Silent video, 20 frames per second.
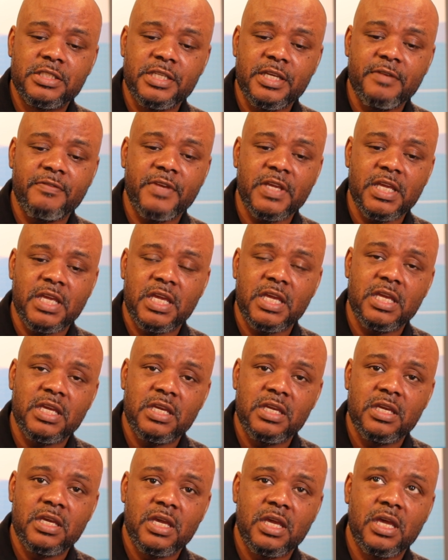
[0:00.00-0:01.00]

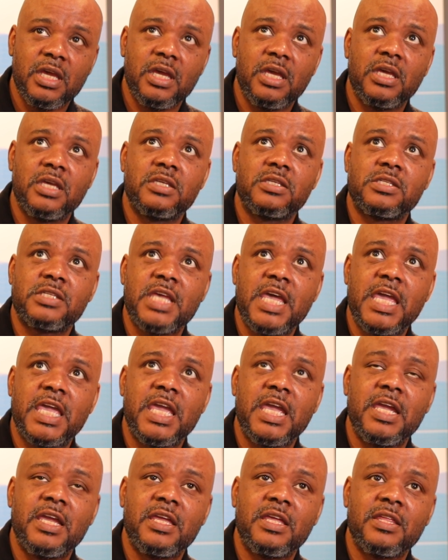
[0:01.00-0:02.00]
GVE is
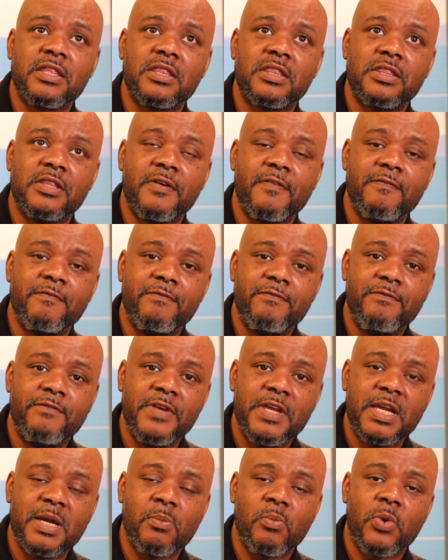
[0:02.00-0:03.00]
taking the
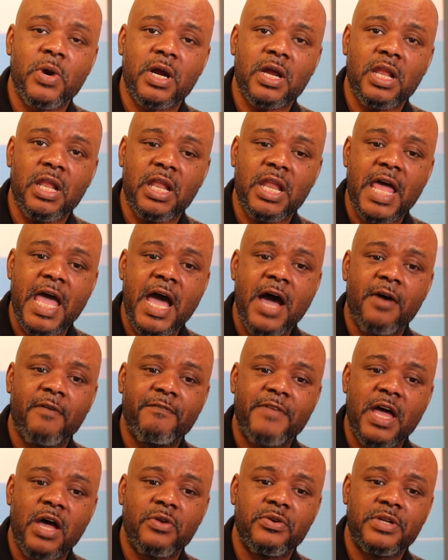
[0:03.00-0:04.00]
VMware
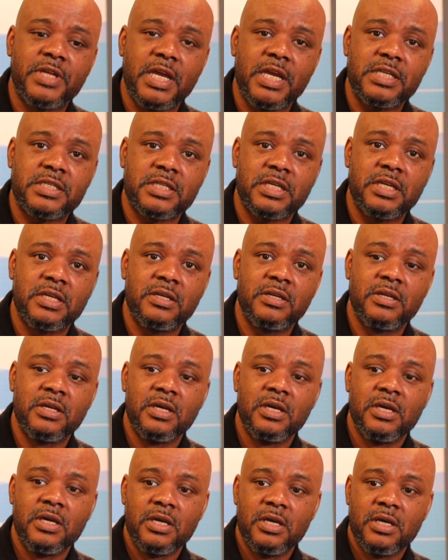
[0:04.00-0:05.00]
Cloud Foundation
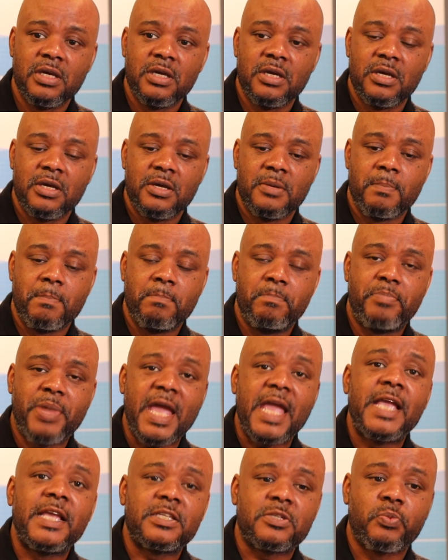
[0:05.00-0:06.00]

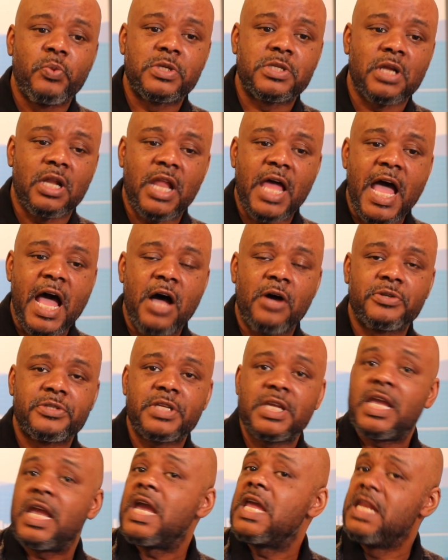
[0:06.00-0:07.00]
base, which
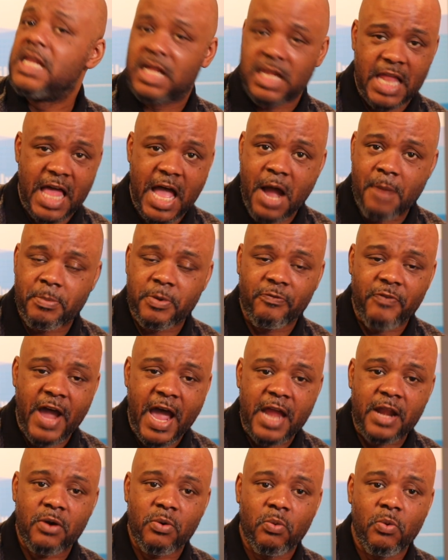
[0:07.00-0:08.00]
allows any cloud
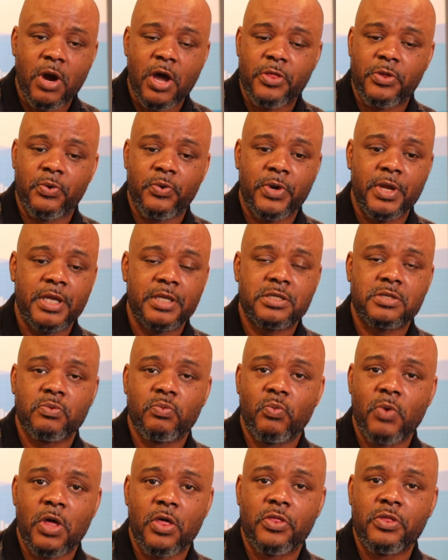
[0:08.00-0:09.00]
provider, whether it's
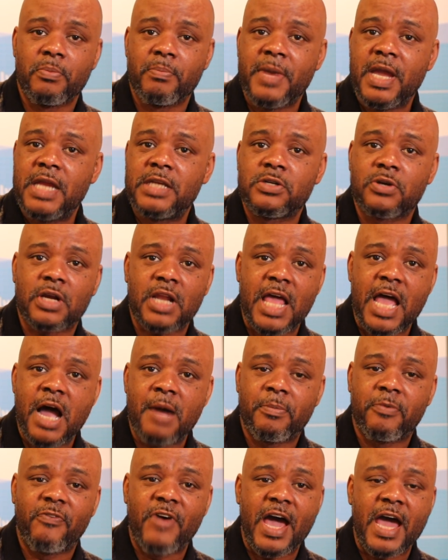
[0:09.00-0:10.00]
one of the major
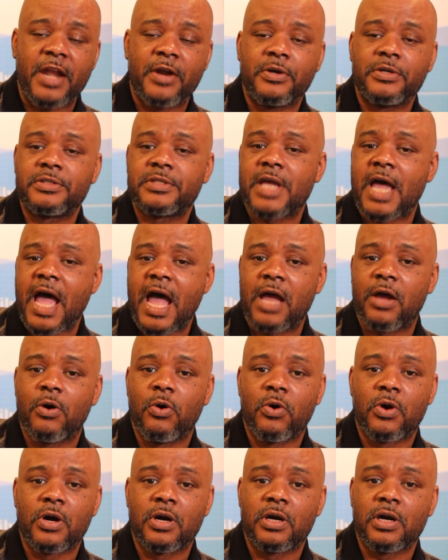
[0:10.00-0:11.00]
cloud providers
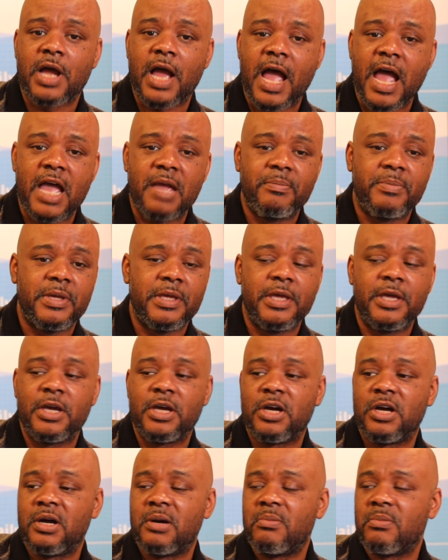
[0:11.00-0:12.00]
or
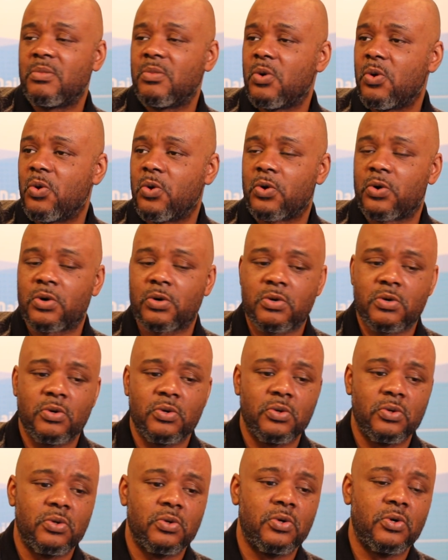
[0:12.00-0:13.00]
IBM, Oracle,
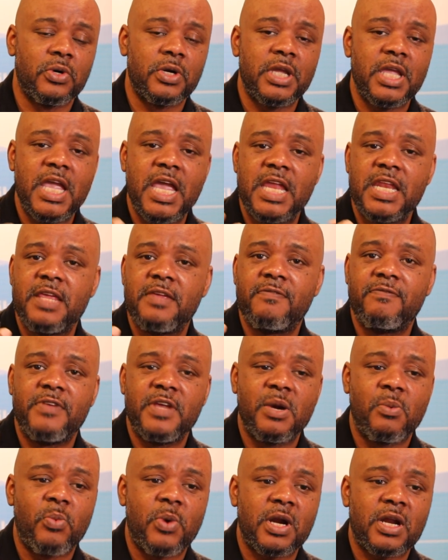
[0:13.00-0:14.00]
or any
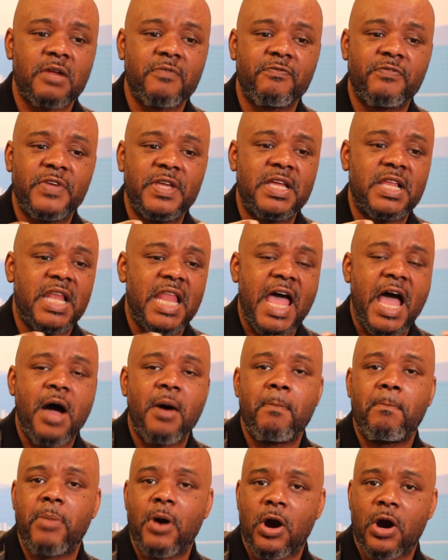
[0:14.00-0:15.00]
VMware
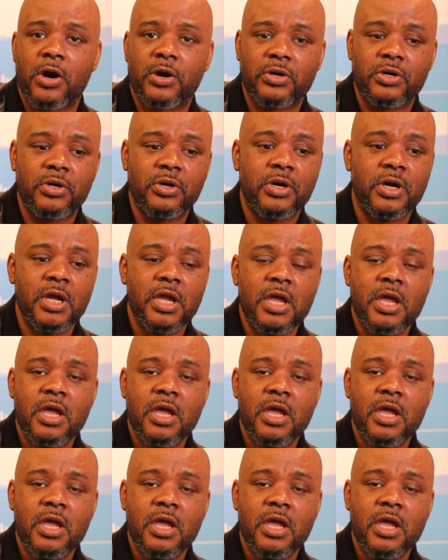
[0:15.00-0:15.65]
vCloud partner,